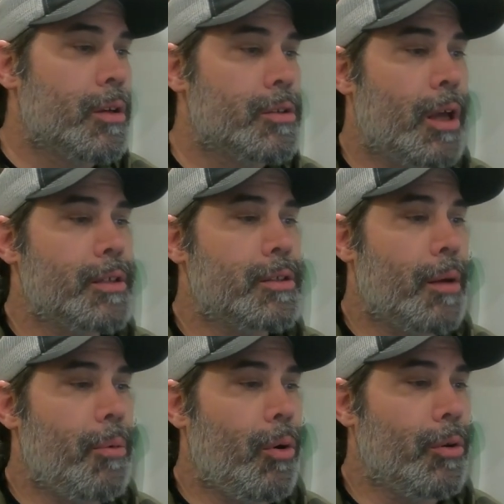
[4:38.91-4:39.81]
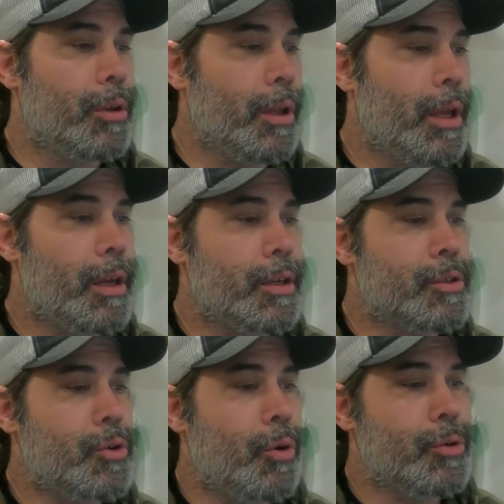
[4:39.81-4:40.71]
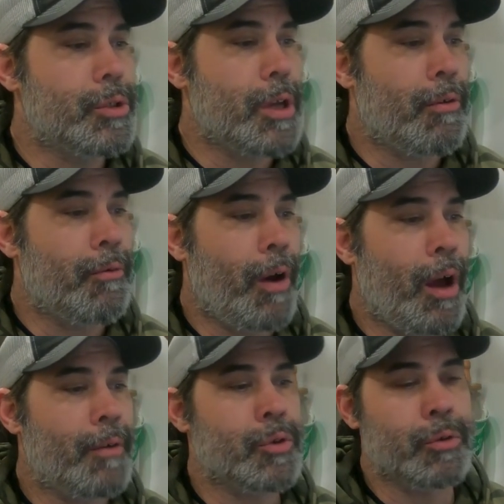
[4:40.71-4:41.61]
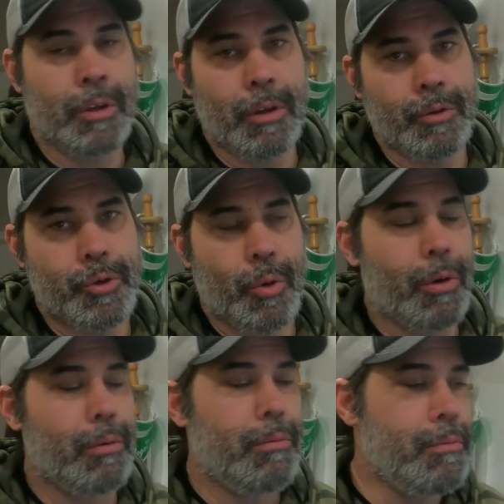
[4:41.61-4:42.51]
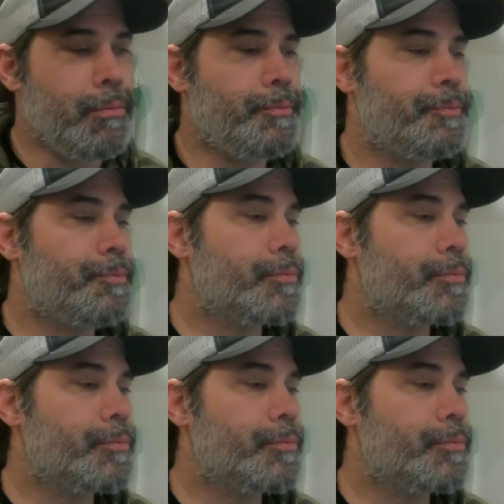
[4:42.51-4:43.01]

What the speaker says: Slide stop hole in the link is 2075, so it's a little short, and